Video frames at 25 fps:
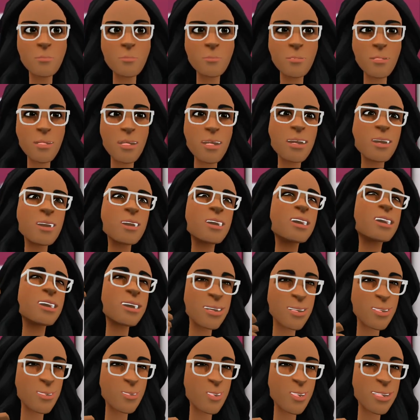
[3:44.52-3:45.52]
Research
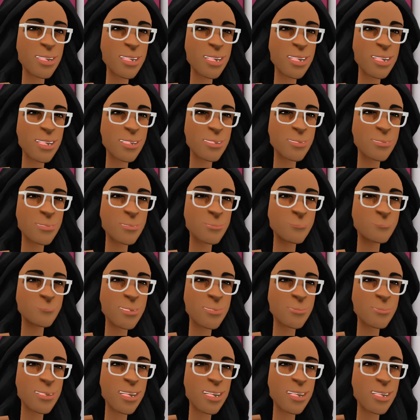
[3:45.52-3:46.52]
shows that
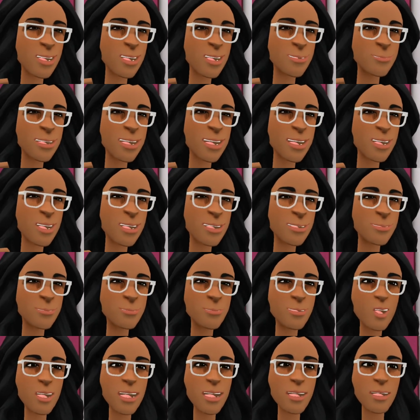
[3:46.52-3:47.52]
people learn better
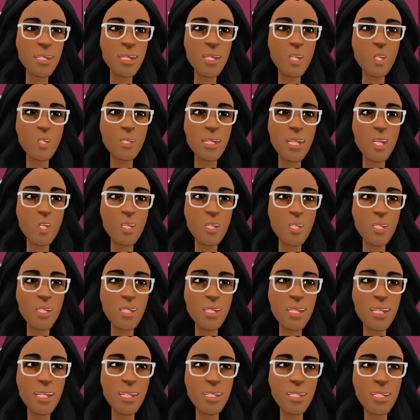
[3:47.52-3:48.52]
when cues are
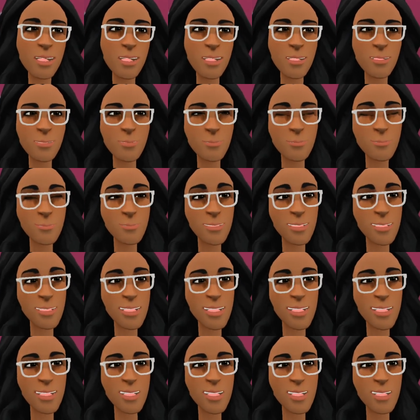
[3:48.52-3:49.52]
added that
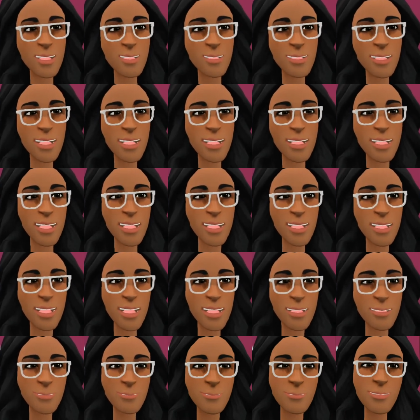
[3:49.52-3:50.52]
guide learners'
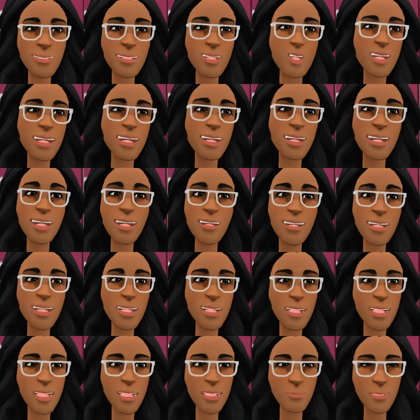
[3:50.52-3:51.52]
attention to the relevant
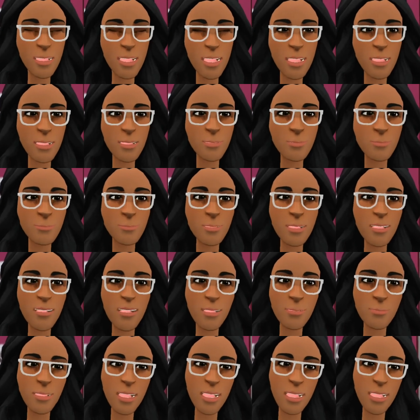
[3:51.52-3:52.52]
elements of
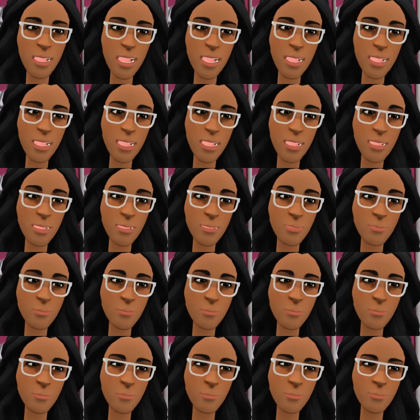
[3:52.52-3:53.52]
the materials.
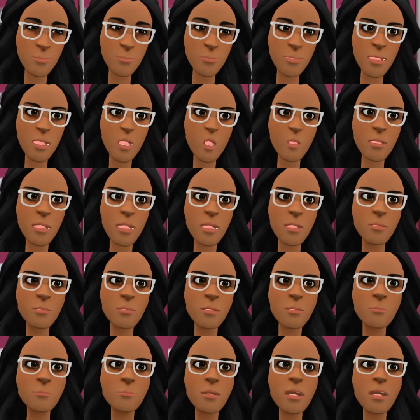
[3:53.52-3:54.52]
It could be as
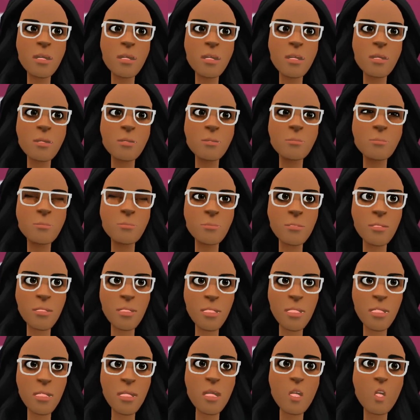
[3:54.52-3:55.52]
simple as,
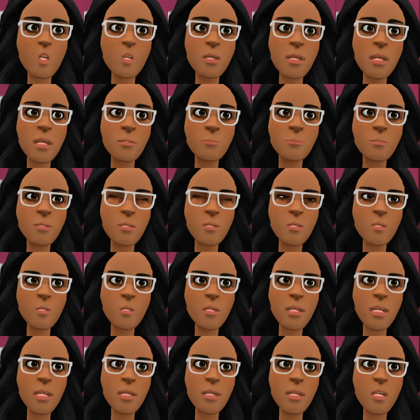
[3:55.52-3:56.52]
like using bold
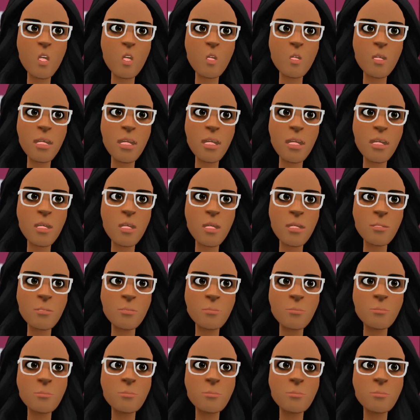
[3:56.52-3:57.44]
text or color.